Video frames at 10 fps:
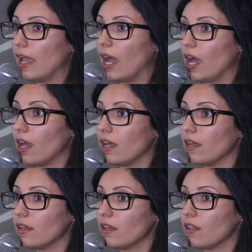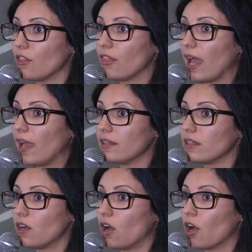that
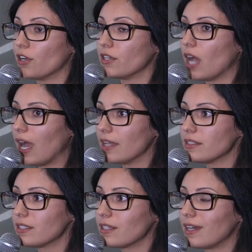are not,